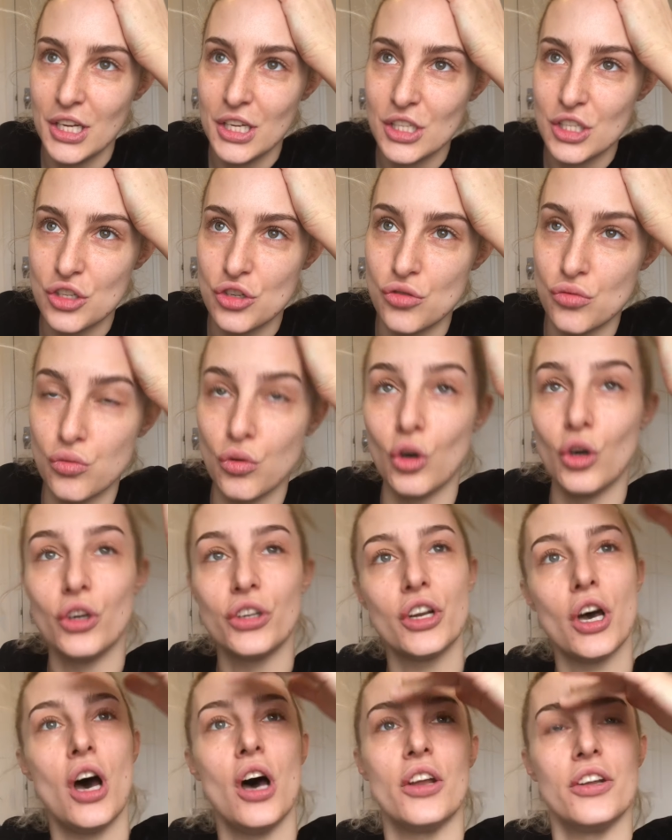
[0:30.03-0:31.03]
drawn
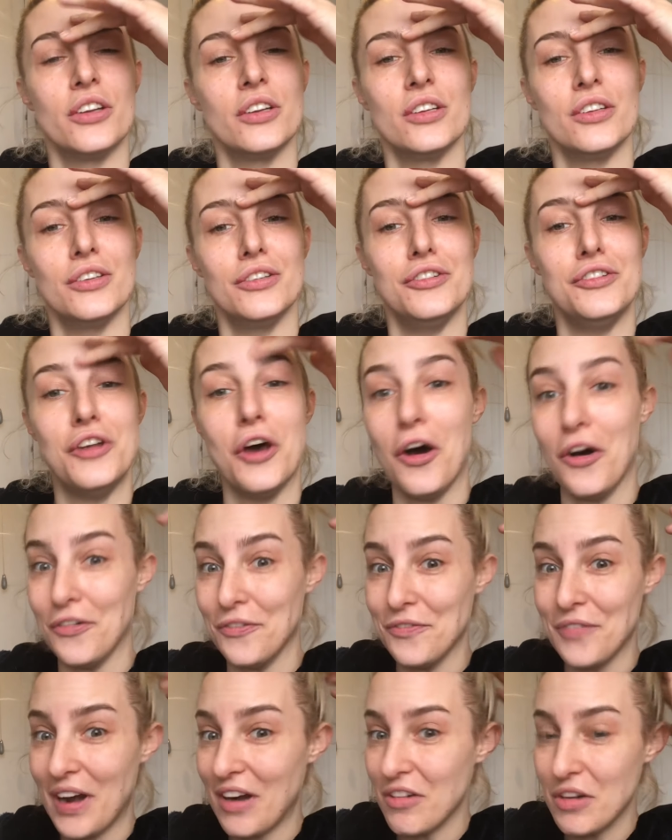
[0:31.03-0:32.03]
on
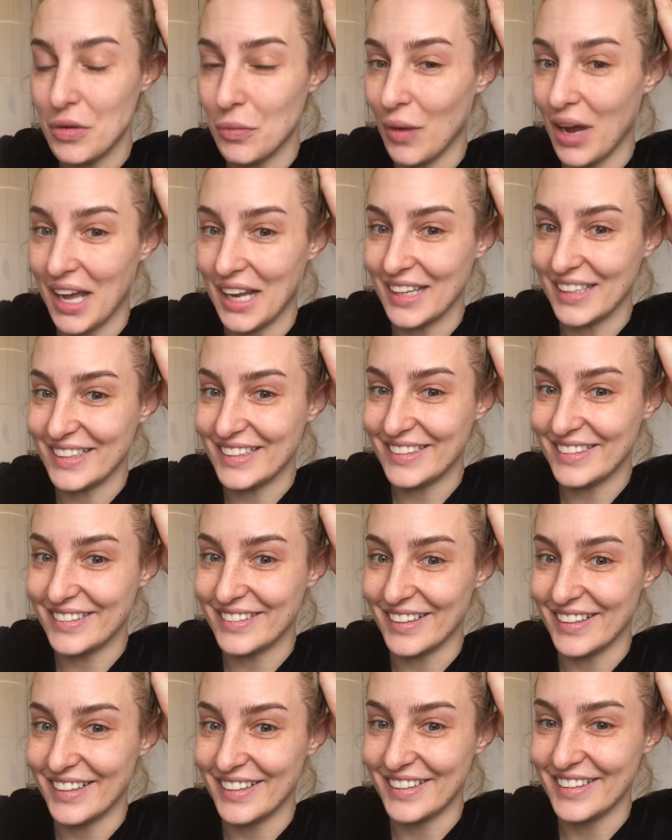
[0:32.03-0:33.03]
not very well
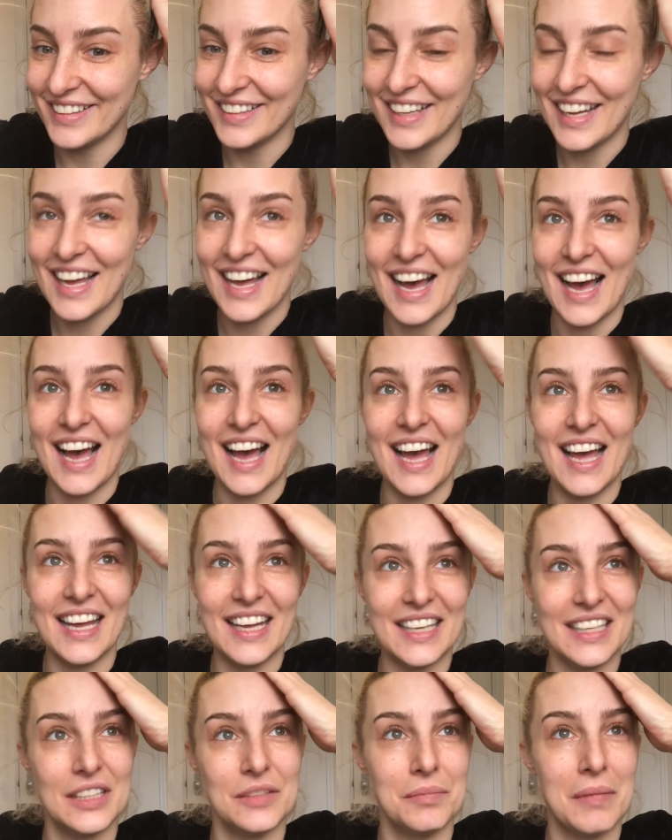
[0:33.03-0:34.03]
either
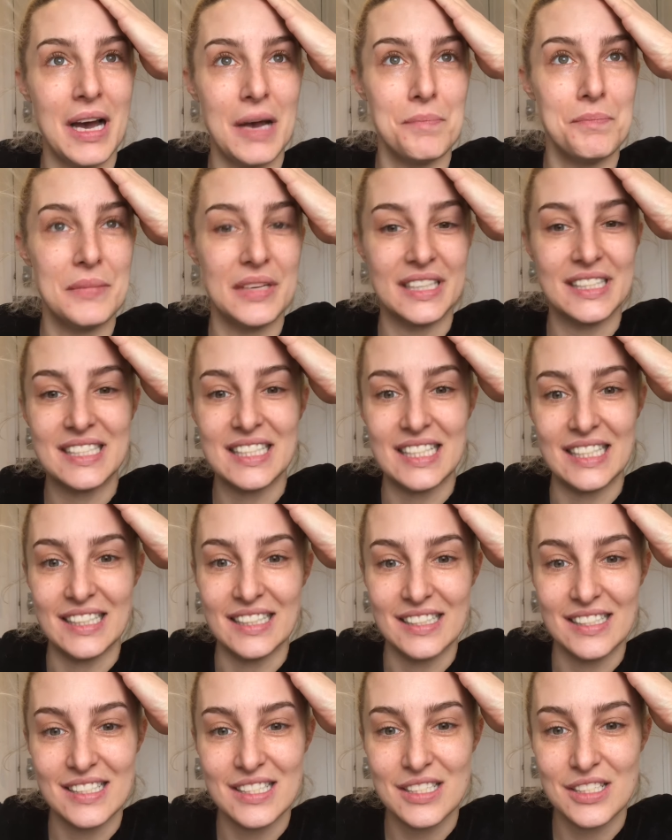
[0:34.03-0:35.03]
in my
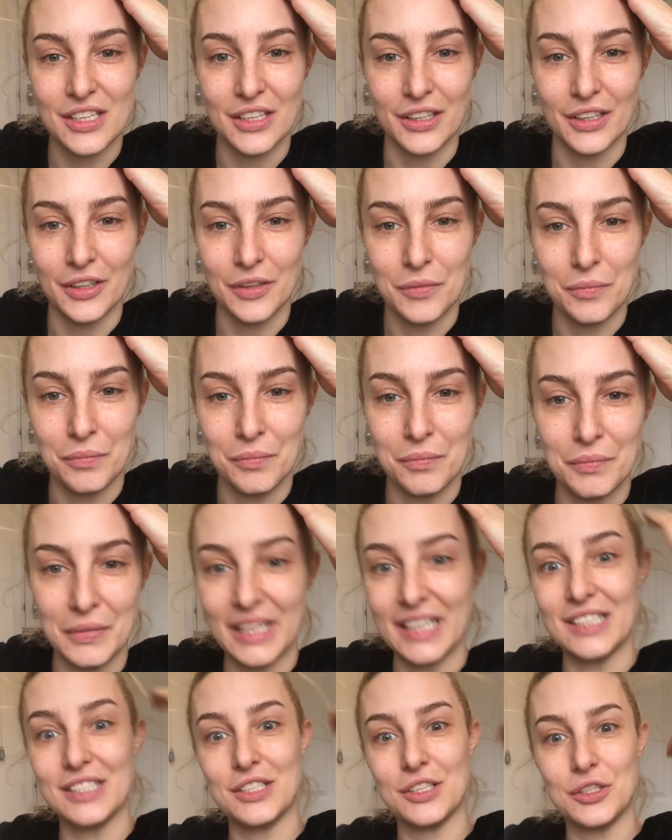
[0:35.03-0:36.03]
mid-teens to
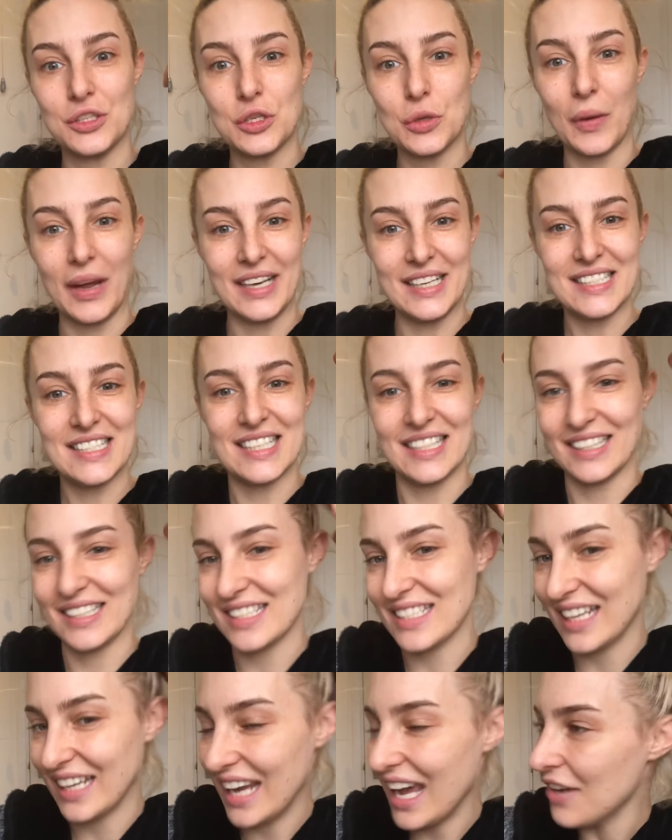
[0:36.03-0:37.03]
mid-20s.
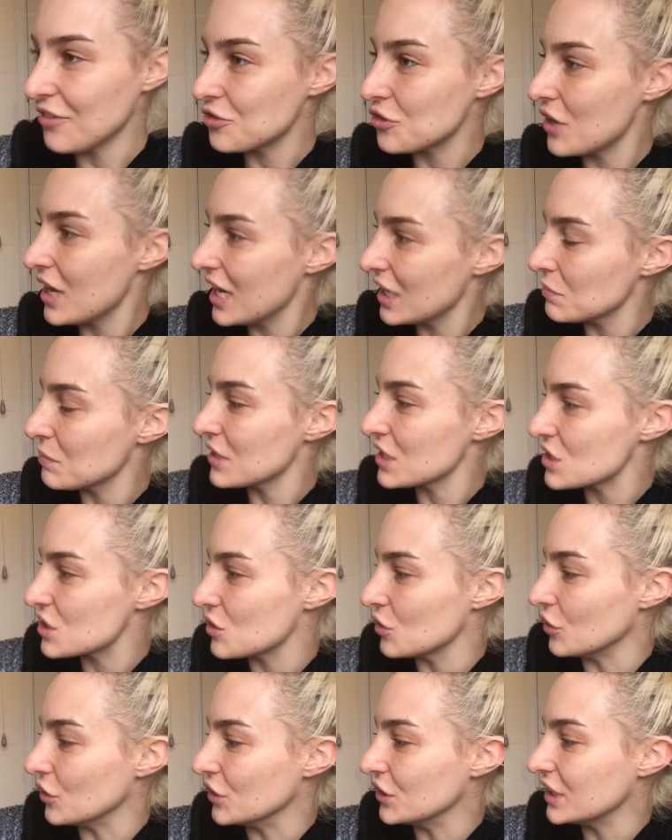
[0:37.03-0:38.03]
And after I had my
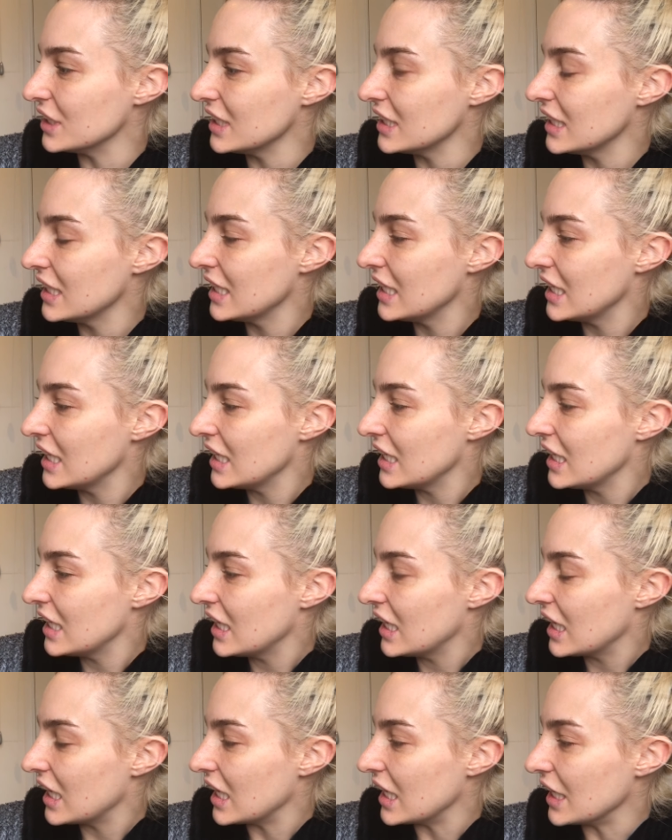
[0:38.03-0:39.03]
son,
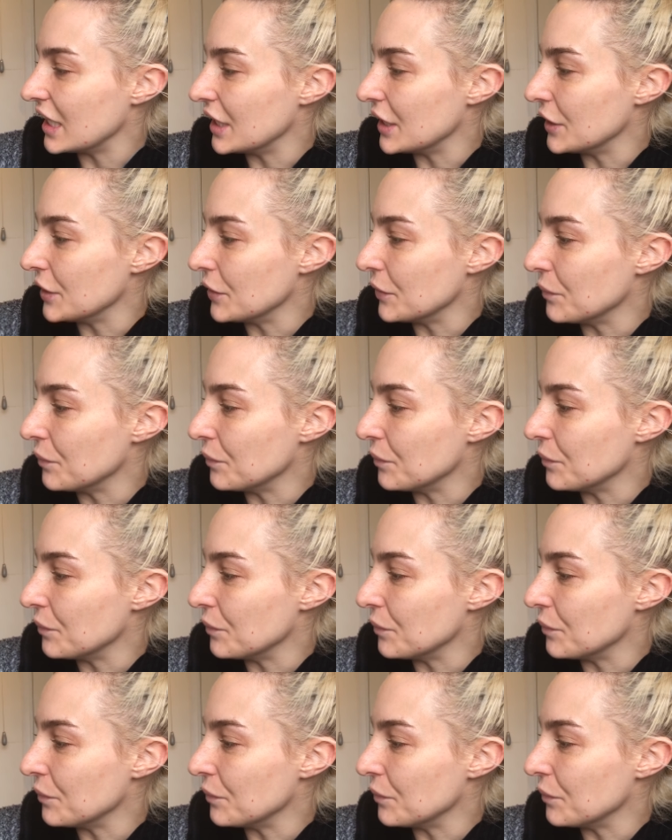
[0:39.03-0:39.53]
I